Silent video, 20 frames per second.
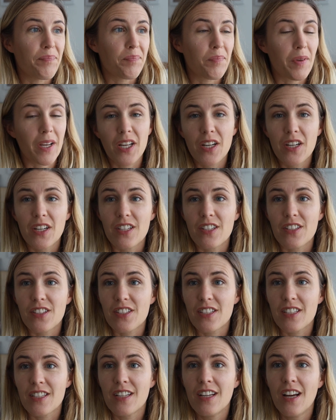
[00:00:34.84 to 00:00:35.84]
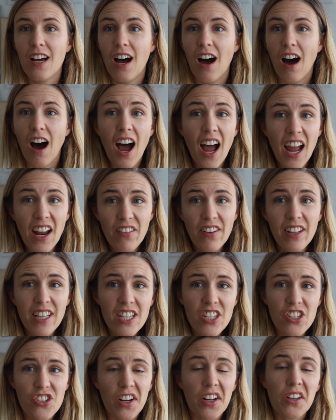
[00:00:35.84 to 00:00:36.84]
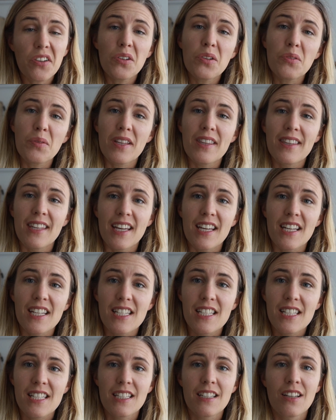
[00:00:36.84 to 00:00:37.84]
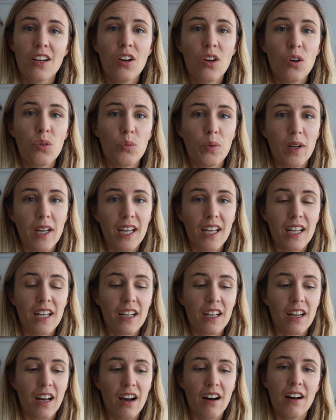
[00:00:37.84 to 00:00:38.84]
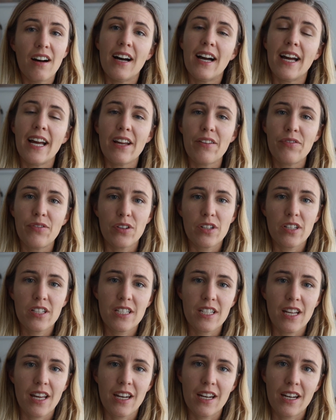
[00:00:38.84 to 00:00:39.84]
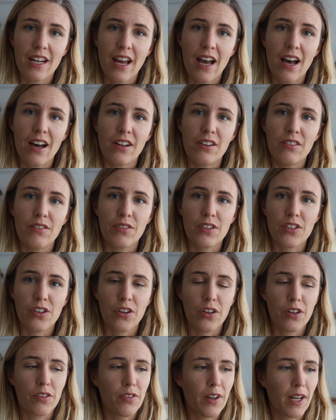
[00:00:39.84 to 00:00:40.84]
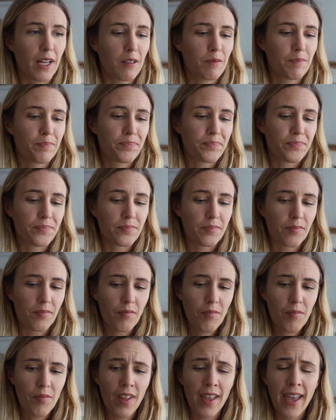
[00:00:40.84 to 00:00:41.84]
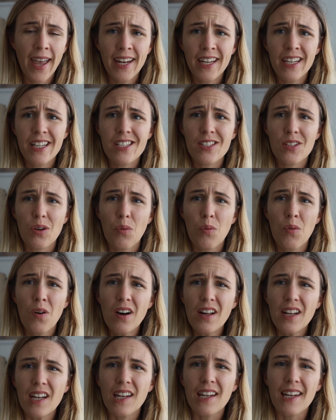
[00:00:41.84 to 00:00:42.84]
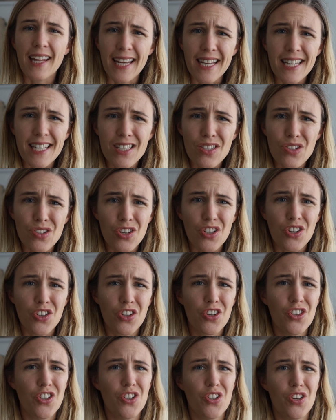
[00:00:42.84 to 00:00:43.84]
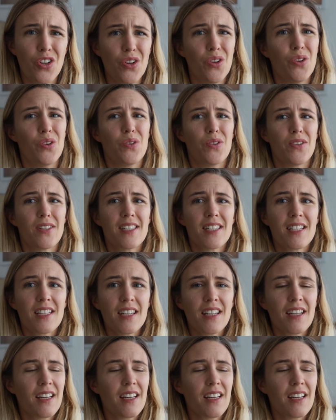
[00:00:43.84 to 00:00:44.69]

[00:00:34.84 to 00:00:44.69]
because I really struggled with this when I first started out in photography. And it's, what lens should you use?